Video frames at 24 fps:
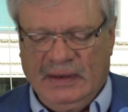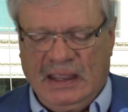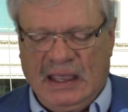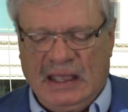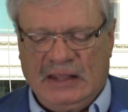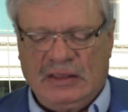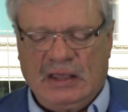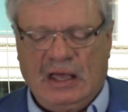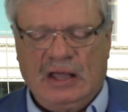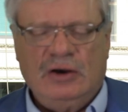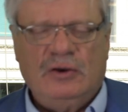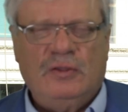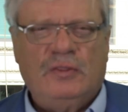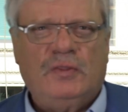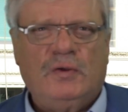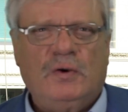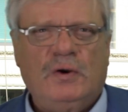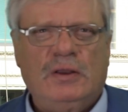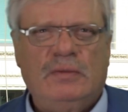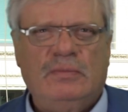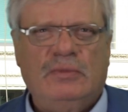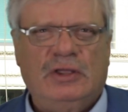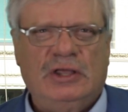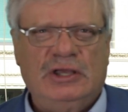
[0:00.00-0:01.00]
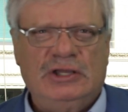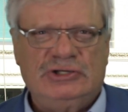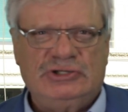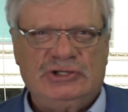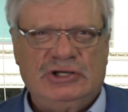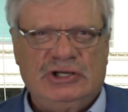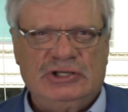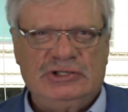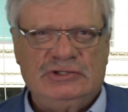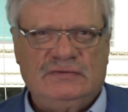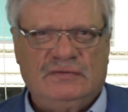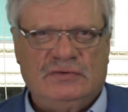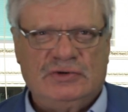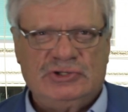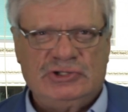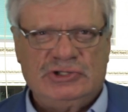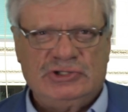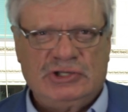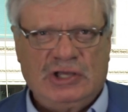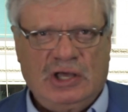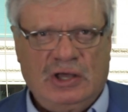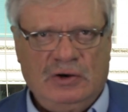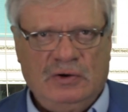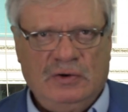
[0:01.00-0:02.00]
at 130 million tons
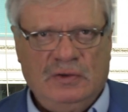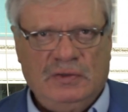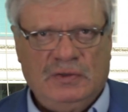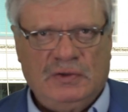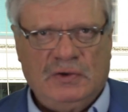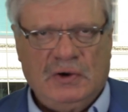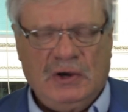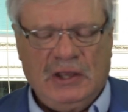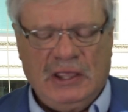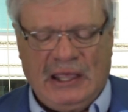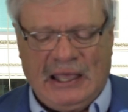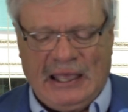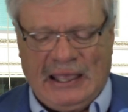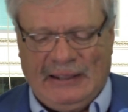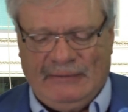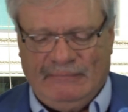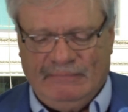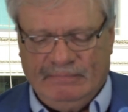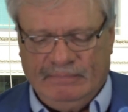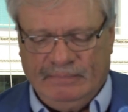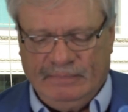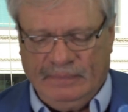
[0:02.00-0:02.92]
versus 138.